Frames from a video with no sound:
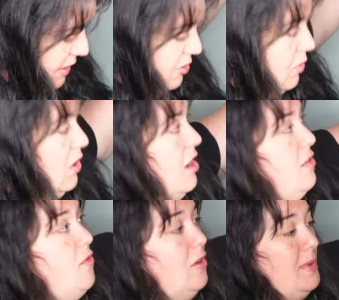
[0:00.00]
be too long
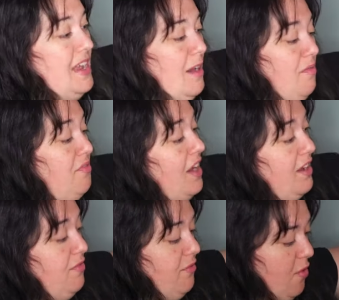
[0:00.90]
for me. I'm
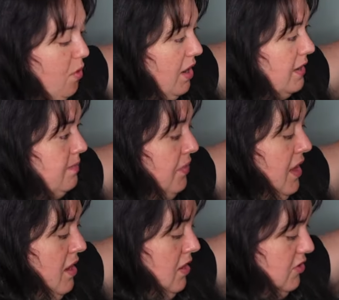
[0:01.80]
5'4",
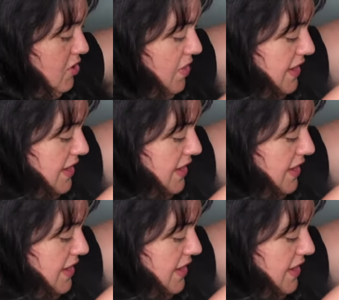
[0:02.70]
so